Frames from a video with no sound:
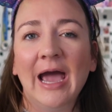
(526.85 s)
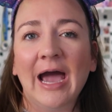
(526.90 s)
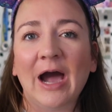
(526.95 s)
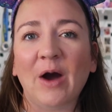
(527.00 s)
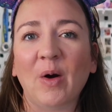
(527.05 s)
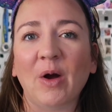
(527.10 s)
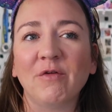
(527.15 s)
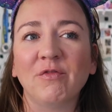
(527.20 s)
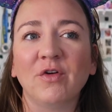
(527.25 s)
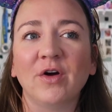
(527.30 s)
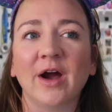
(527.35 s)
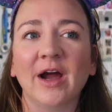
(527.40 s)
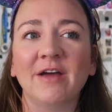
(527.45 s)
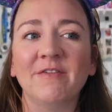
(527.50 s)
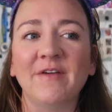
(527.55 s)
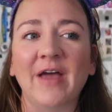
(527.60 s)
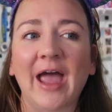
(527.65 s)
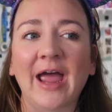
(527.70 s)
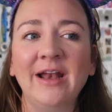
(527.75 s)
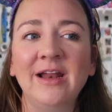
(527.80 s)
However,
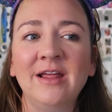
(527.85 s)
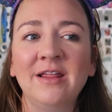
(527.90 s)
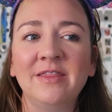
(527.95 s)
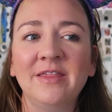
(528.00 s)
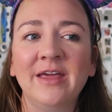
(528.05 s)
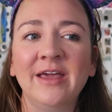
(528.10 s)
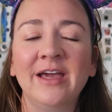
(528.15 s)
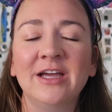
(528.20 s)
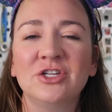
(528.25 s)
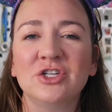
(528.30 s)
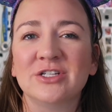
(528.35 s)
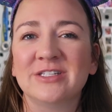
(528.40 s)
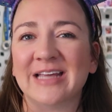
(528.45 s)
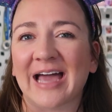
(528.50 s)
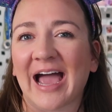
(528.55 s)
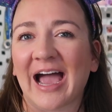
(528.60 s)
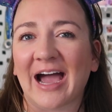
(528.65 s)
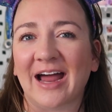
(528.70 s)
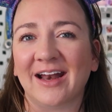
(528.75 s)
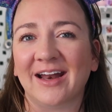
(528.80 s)
if anything, it just
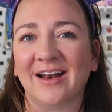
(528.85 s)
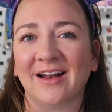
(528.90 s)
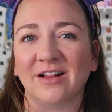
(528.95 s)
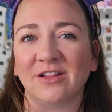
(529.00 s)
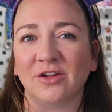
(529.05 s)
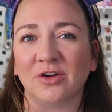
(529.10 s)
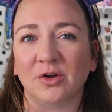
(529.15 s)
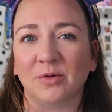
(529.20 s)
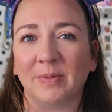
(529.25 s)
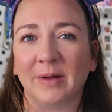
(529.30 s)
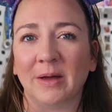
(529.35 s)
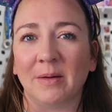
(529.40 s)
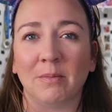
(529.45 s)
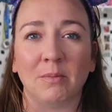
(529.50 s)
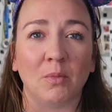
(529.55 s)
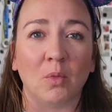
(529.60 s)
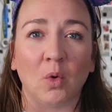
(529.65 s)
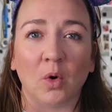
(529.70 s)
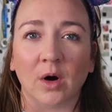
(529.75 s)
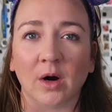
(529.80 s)
added a little bit
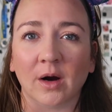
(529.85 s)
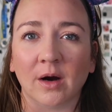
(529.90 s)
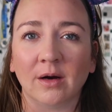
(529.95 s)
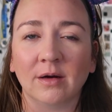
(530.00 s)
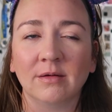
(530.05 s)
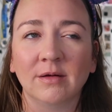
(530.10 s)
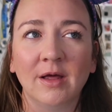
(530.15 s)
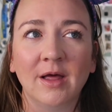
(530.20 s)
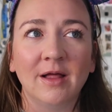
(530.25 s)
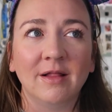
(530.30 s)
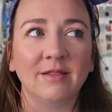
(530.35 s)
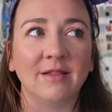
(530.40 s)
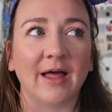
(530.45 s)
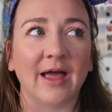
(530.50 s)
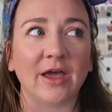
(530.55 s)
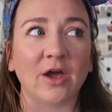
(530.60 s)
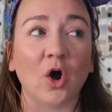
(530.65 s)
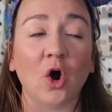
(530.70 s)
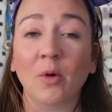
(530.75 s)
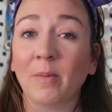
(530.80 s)
more,
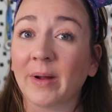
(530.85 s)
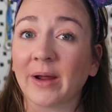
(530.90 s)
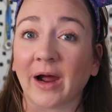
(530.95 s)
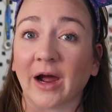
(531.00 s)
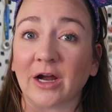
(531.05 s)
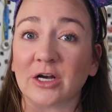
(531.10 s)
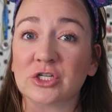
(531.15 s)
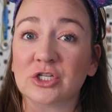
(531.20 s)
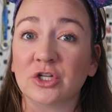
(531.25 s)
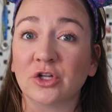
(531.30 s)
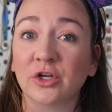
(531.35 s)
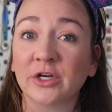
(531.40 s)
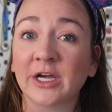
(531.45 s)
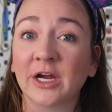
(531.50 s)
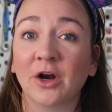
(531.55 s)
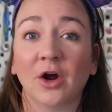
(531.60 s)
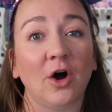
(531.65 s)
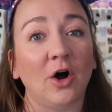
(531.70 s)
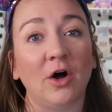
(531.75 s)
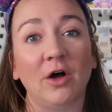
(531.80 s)
like, oh my gosh, look
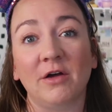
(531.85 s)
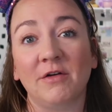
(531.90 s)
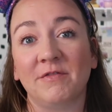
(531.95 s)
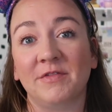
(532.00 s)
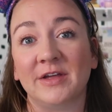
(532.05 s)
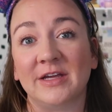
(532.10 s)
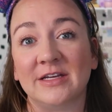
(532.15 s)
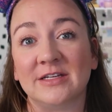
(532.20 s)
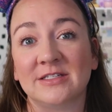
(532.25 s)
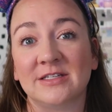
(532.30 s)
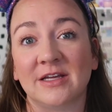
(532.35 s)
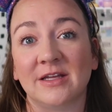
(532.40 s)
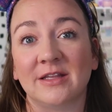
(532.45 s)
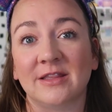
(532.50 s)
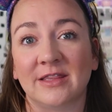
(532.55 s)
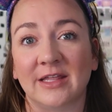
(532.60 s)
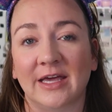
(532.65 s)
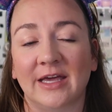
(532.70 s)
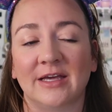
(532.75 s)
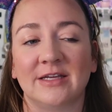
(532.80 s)
at all of these
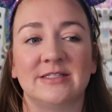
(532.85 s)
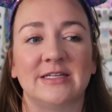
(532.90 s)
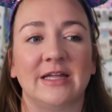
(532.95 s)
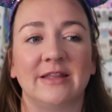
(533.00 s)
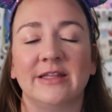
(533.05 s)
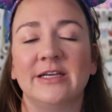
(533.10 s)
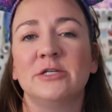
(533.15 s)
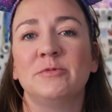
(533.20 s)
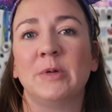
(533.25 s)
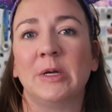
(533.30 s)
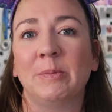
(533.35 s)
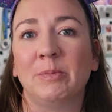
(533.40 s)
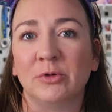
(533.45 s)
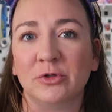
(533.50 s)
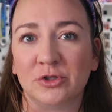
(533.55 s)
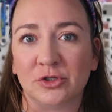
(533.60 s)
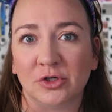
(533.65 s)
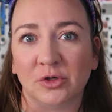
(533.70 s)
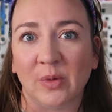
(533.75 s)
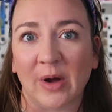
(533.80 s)
things that these people
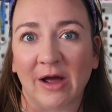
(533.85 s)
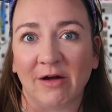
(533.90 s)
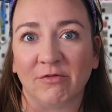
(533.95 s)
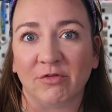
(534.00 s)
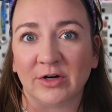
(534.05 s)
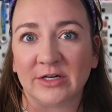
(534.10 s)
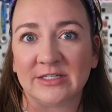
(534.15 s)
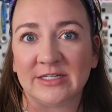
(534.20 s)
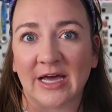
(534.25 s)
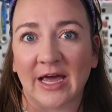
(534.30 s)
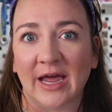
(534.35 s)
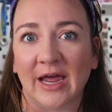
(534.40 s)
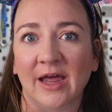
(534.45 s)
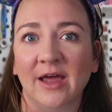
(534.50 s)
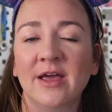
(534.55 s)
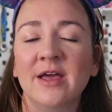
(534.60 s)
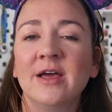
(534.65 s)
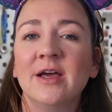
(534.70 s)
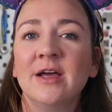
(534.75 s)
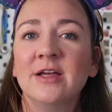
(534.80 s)
do every
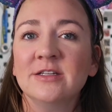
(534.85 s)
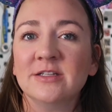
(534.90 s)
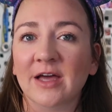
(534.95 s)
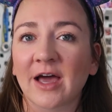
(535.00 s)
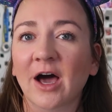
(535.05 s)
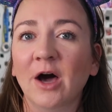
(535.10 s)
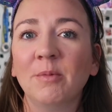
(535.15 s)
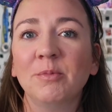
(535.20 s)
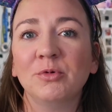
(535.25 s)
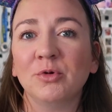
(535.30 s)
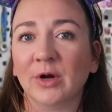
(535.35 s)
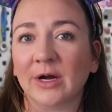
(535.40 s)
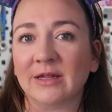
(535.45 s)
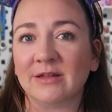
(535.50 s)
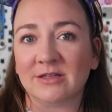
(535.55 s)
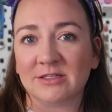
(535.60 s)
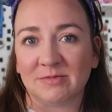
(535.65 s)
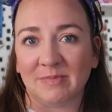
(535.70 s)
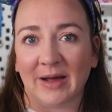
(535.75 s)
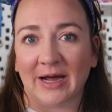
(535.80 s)
day to help create
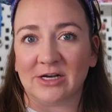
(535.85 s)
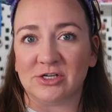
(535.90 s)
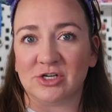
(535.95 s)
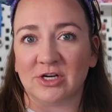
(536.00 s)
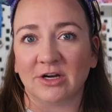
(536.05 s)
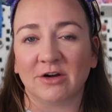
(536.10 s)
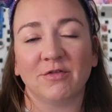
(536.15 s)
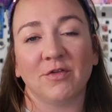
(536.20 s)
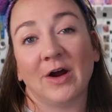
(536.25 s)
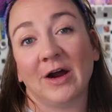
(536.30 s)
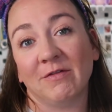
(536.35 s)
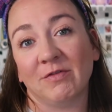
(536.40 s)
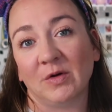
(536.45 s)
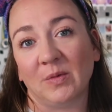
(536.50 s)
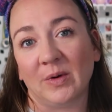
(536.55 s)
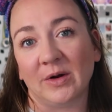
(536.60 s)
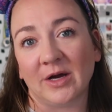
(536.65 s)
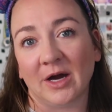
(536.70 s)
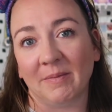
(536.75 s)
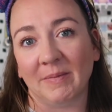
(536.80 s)
this magic for
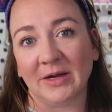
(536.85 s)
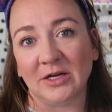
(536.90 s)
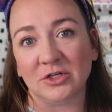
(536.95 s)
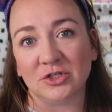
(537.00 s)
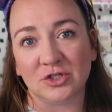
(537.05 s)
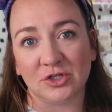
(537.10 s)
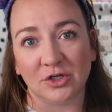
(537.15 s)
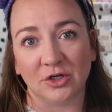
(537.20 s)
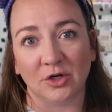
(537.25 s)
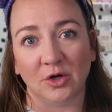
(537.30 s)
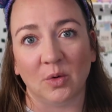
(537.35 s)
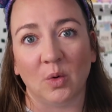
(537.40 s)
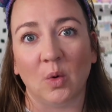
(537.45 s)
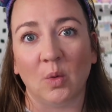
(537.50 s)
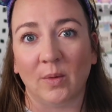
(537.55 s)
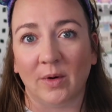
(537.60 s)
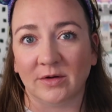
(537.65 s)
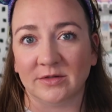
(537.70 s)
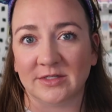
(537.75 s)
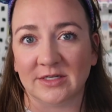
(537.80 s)
everyone coming to
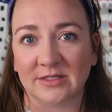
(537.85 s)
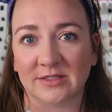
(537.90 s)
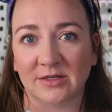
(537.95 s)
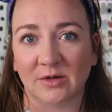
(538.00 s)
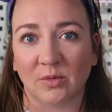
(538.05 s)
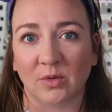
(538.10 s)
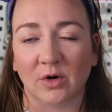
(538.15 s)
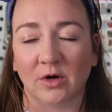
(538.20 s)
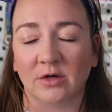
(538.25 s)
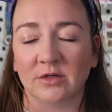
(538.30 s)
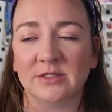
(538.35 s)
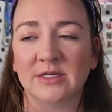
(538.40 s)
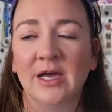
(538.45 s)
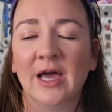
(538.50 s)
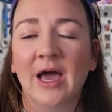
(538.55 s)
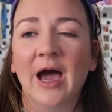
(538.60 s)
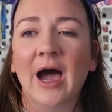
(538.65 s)
Walt Disney World.